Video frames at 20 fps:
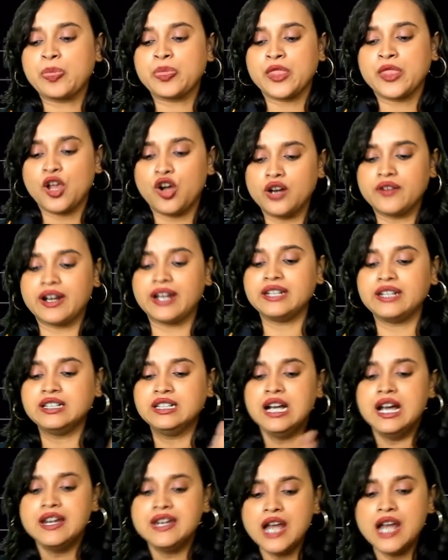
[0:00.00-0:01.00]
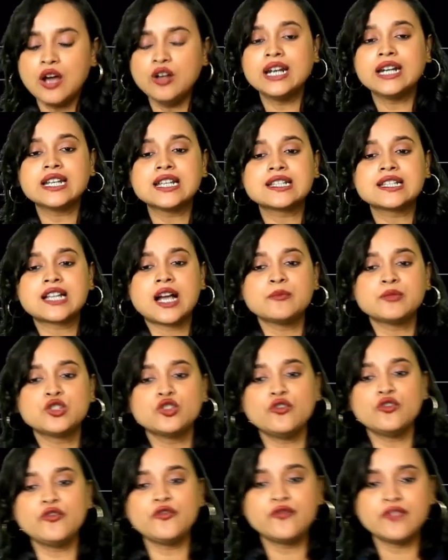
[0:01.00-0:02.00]
Alright. Now let us come to
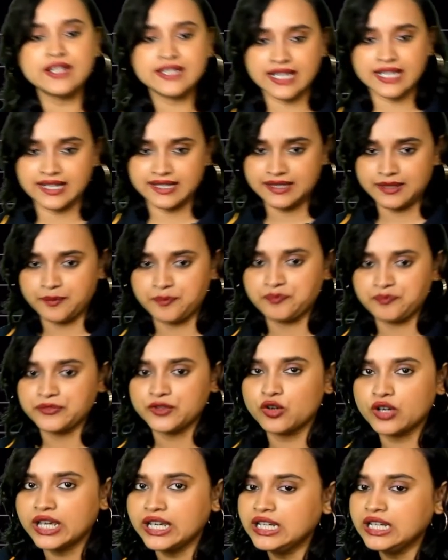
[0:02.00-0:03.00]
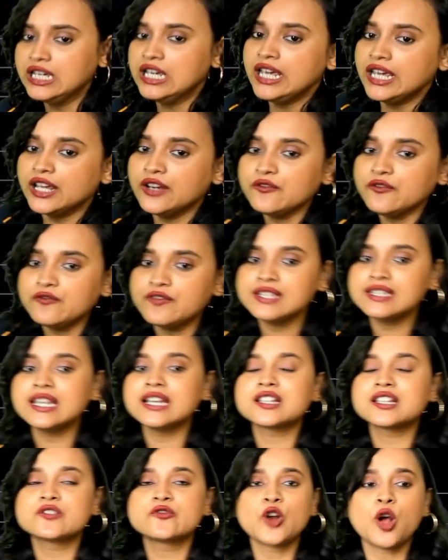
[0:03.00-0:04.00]
physics. Okay, in
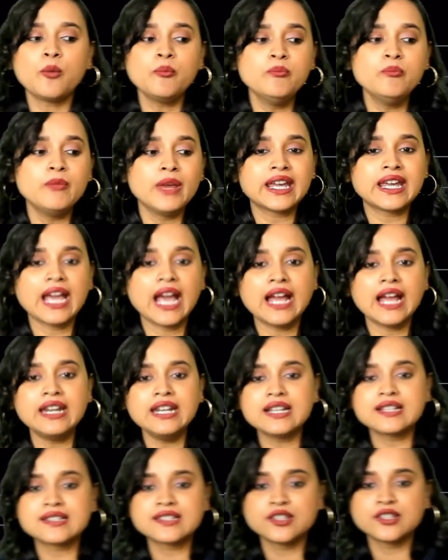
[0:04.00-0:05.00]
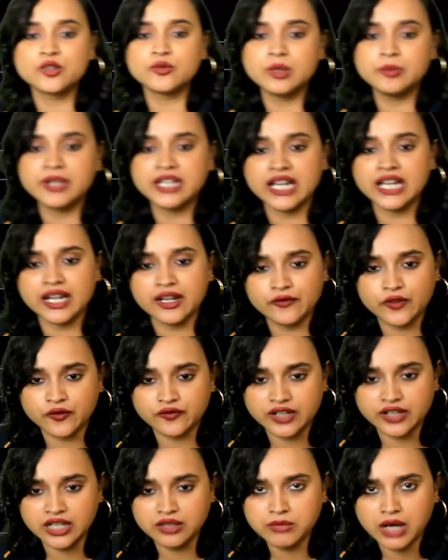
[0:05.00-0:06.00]
physics, from mechanics you will be getting
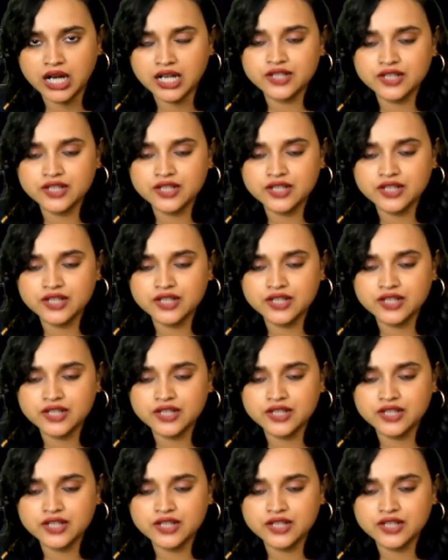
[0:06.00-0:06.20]
15 marks,